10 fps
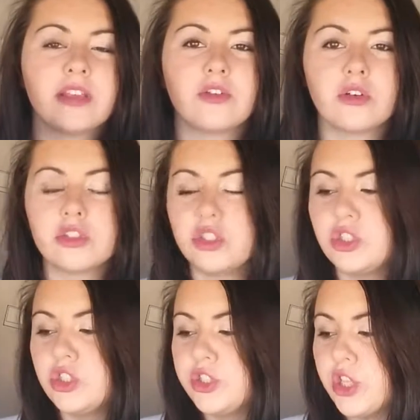It's got
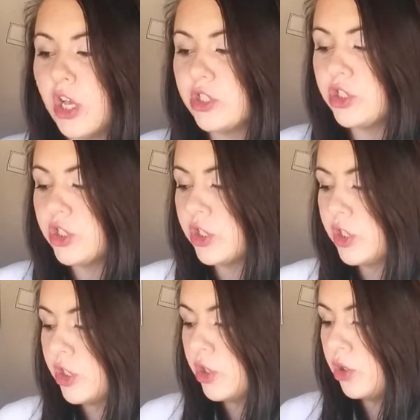such
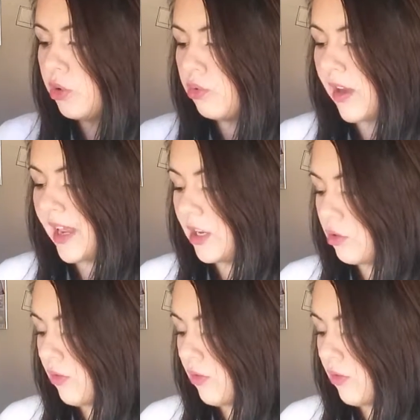great